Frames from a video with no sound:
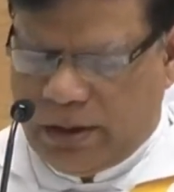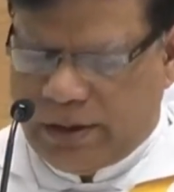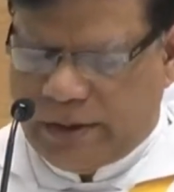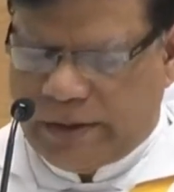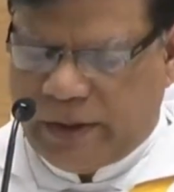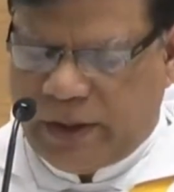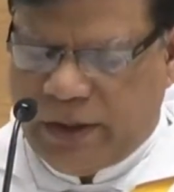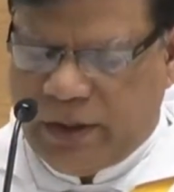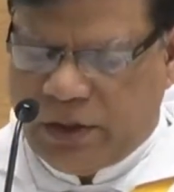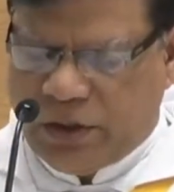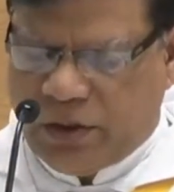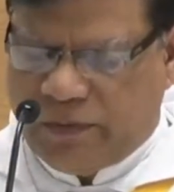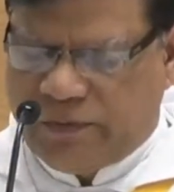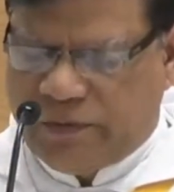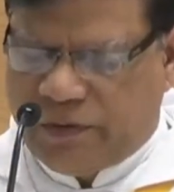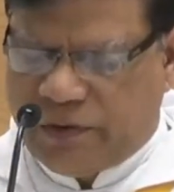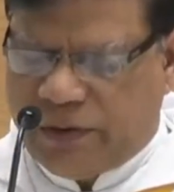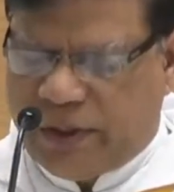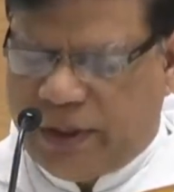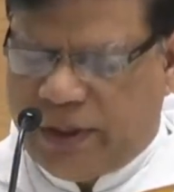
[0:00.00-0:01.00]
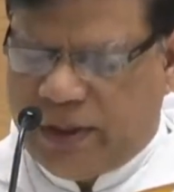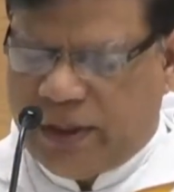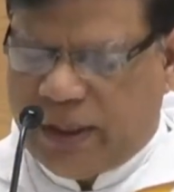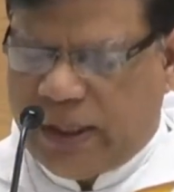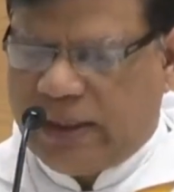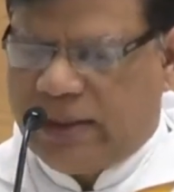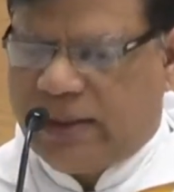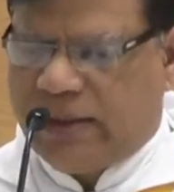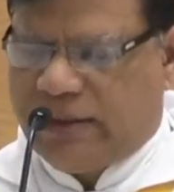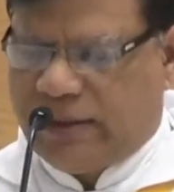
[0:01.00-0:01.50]
The saint of today,
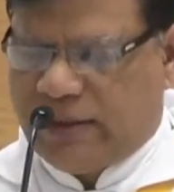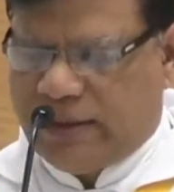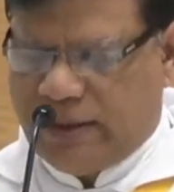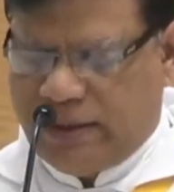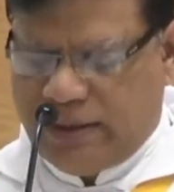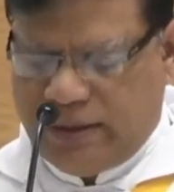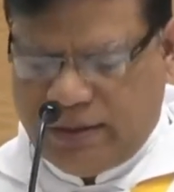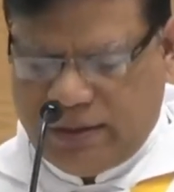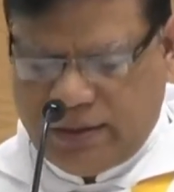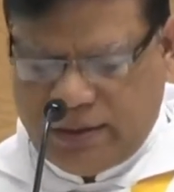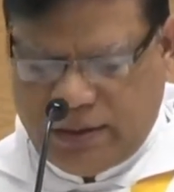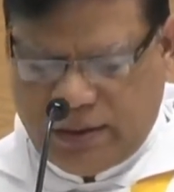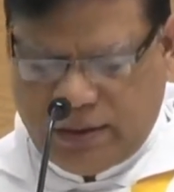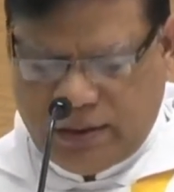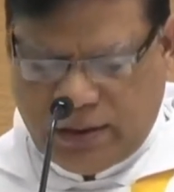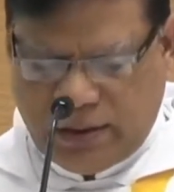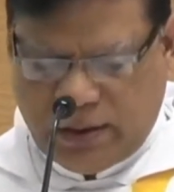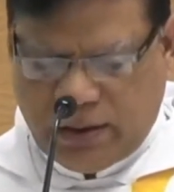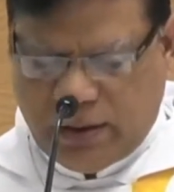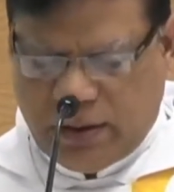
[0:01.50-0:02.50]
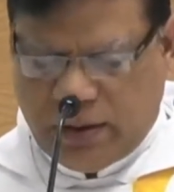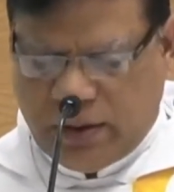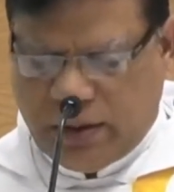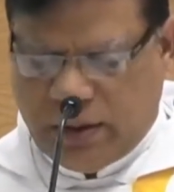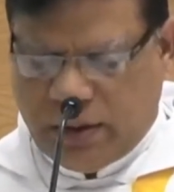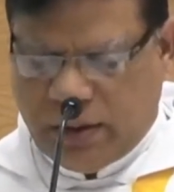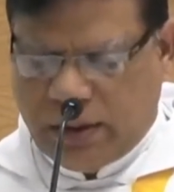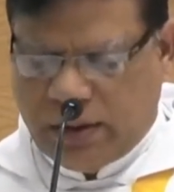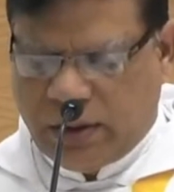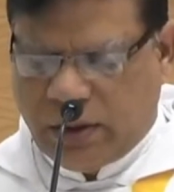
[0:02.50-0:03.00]
Augustine,
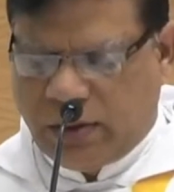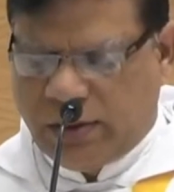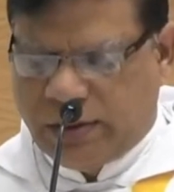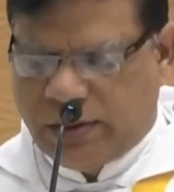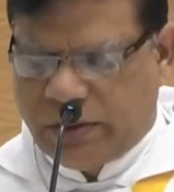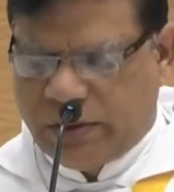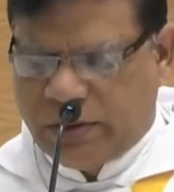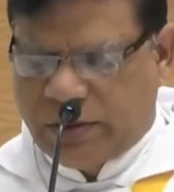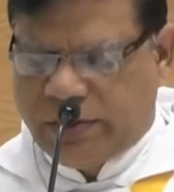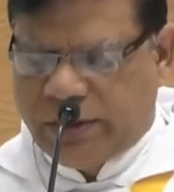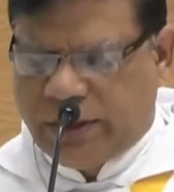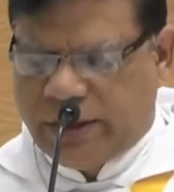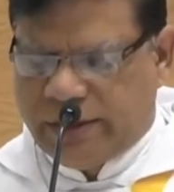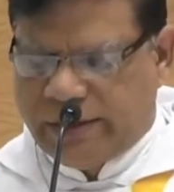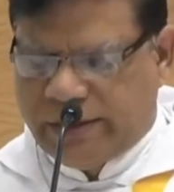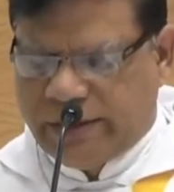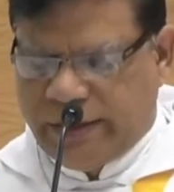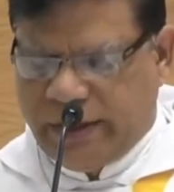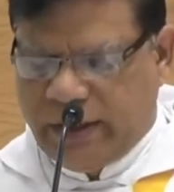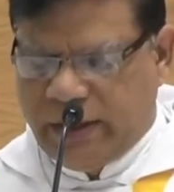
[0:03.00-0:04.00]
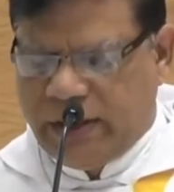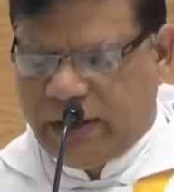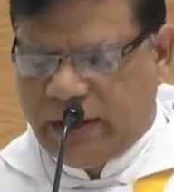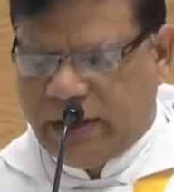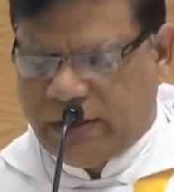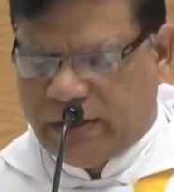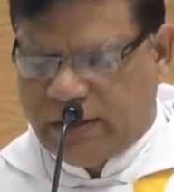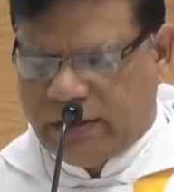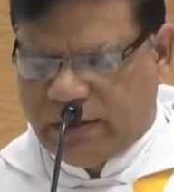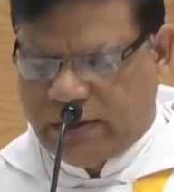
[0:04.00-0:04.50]
and also today's
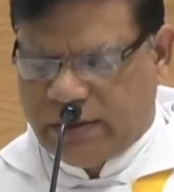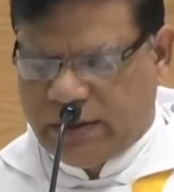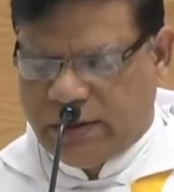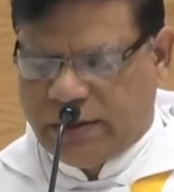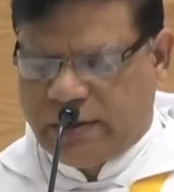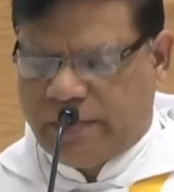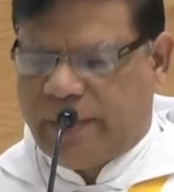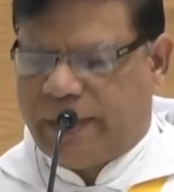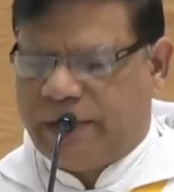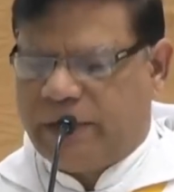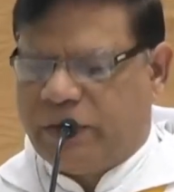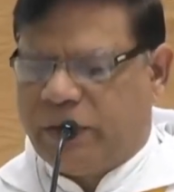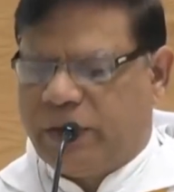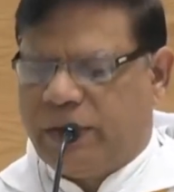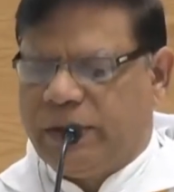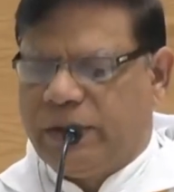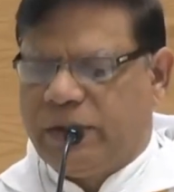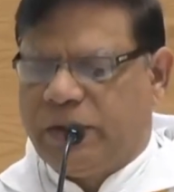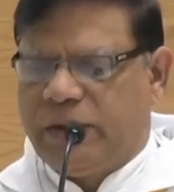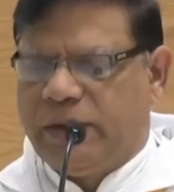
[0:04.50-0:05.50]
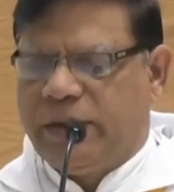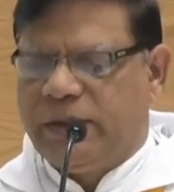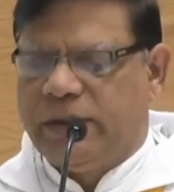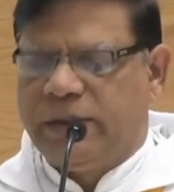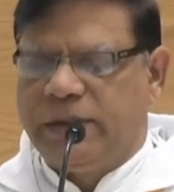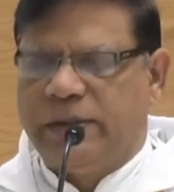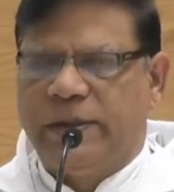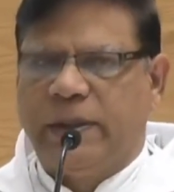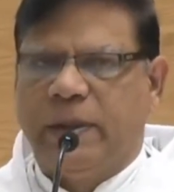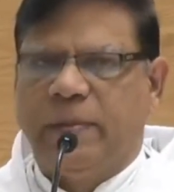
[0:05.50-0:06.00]
readings, especially
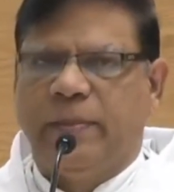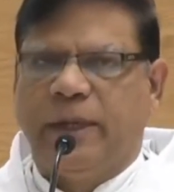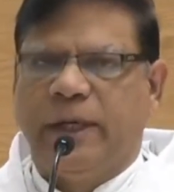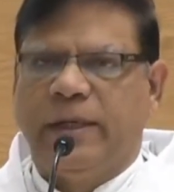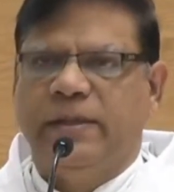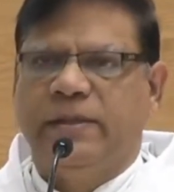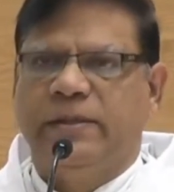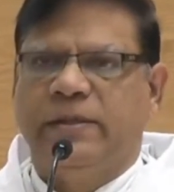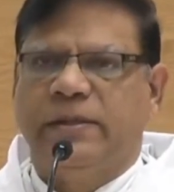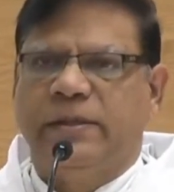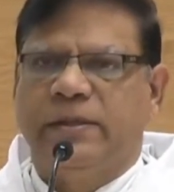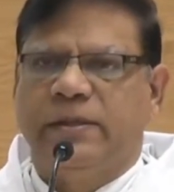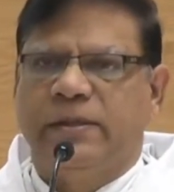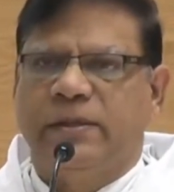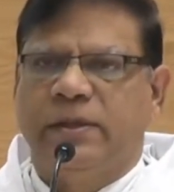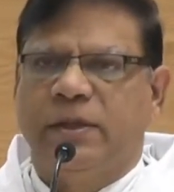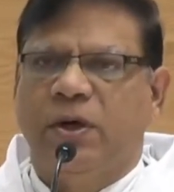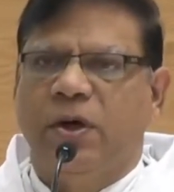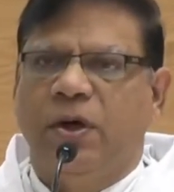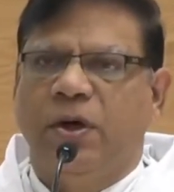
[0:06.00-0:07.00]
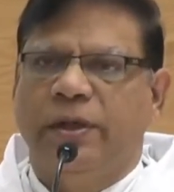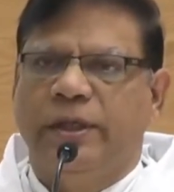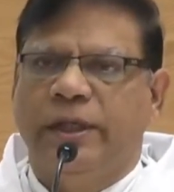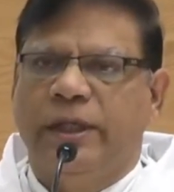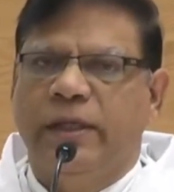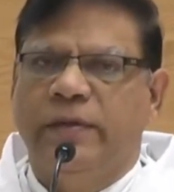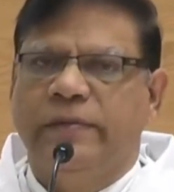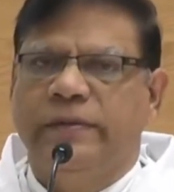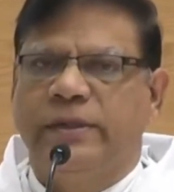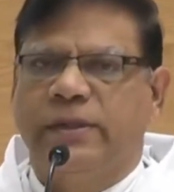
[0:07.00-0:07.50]
Jesus, reminds us God
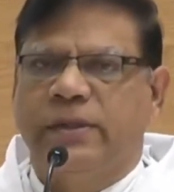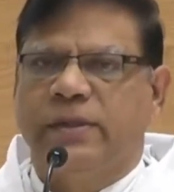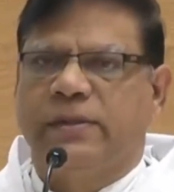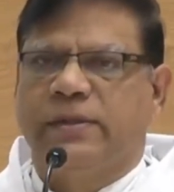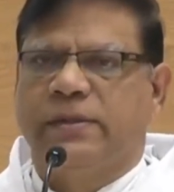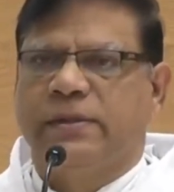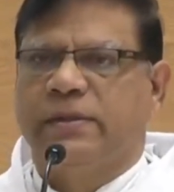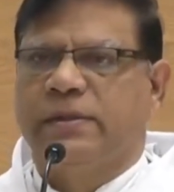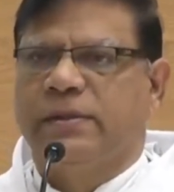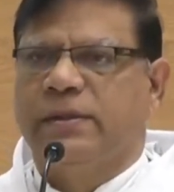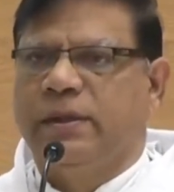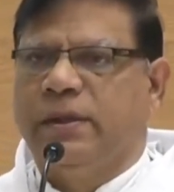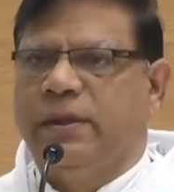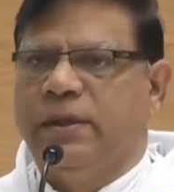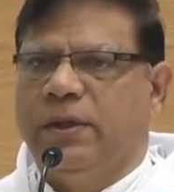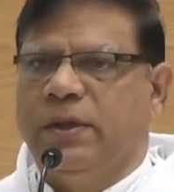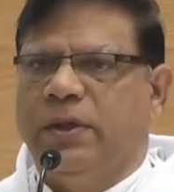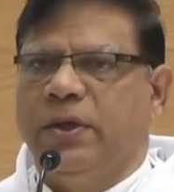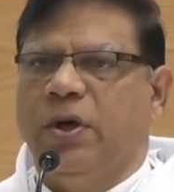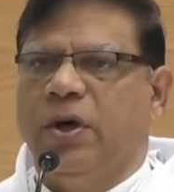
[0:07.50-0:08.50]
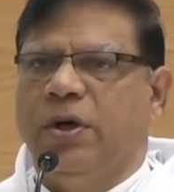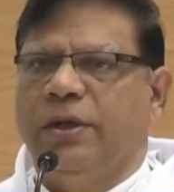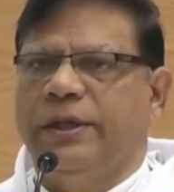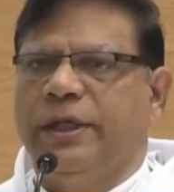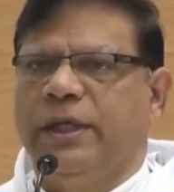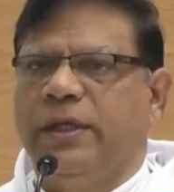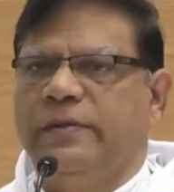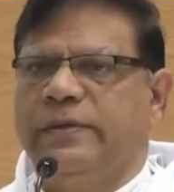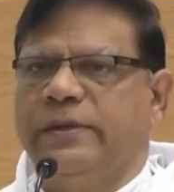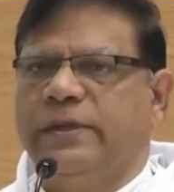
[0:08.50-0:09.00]
gives us.
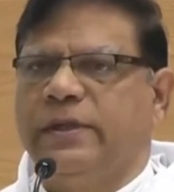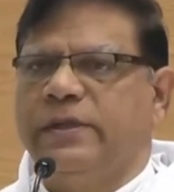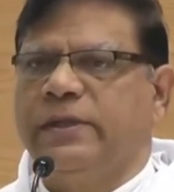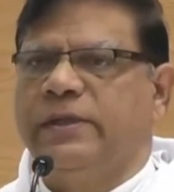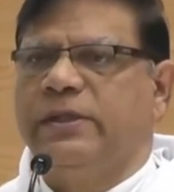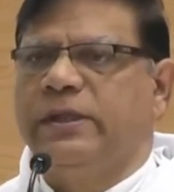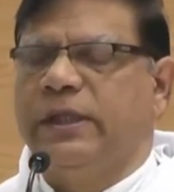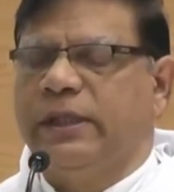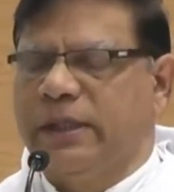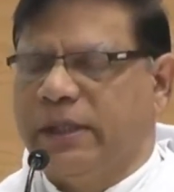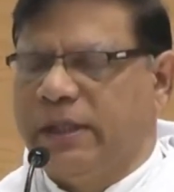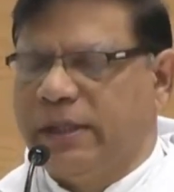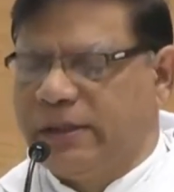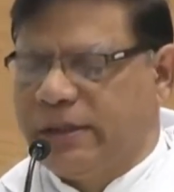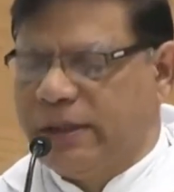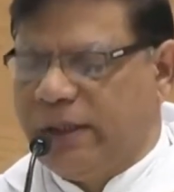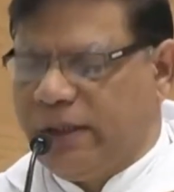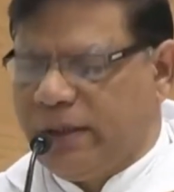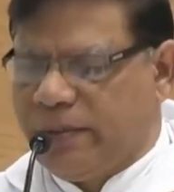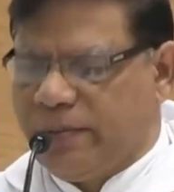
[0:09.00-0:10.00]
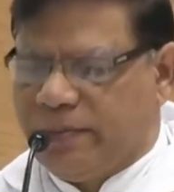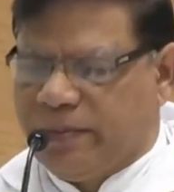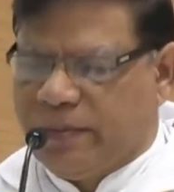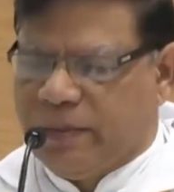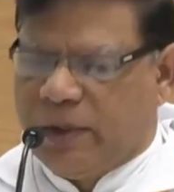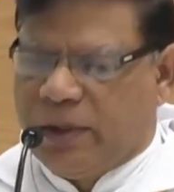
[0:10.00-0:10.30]
God gives us generously,